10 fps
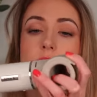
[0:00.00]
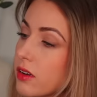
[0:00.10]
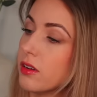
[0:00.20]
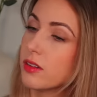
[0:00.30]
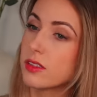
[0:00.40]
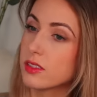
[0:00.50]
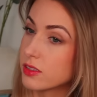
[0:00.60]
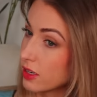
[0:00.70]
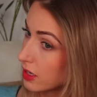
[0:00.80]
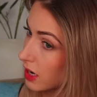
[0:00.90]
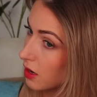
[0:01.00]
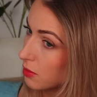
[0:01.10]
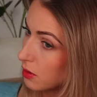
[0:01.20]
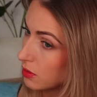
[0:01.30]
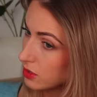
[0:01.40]
I don't know how this is gonna go,
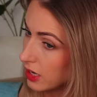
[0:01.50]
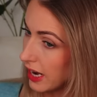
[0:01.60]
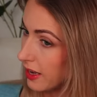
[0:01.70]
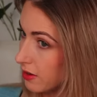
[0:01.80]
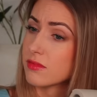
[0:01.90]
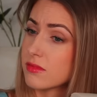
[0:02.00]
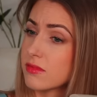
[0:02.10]
but we'll try it.